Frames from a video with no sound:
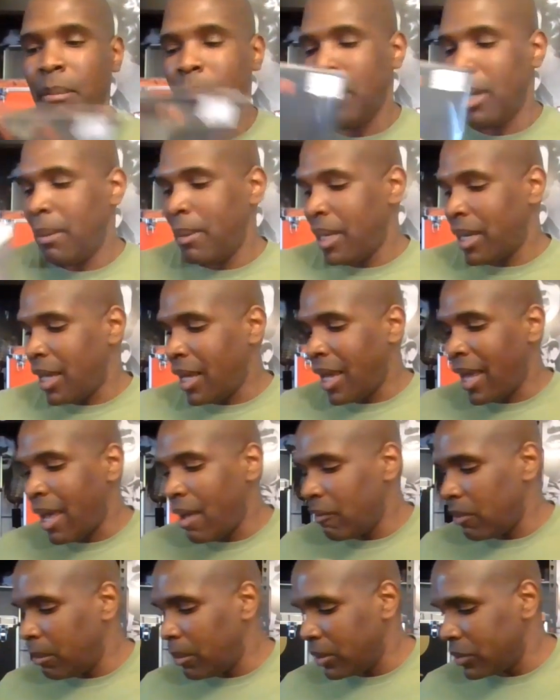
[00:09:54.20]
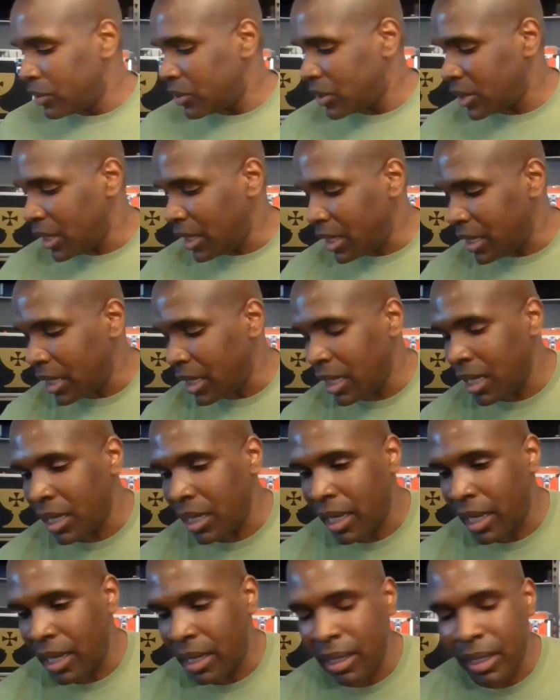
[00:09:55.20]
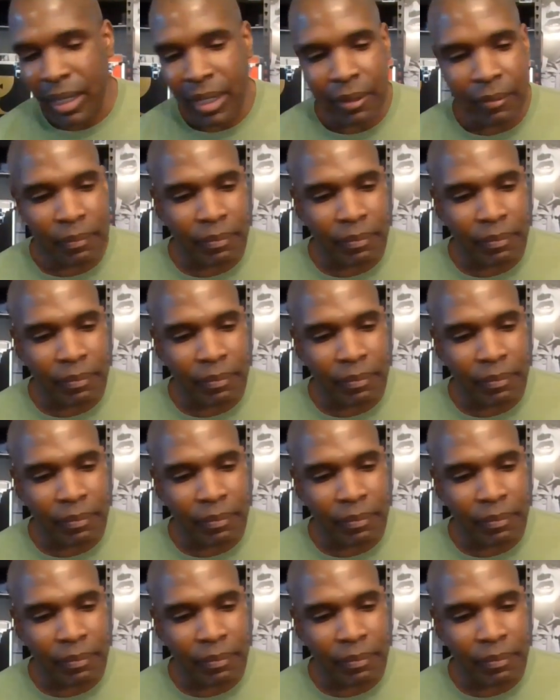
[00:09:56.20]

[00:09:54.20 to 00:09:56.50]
but I mean, I have them on CD and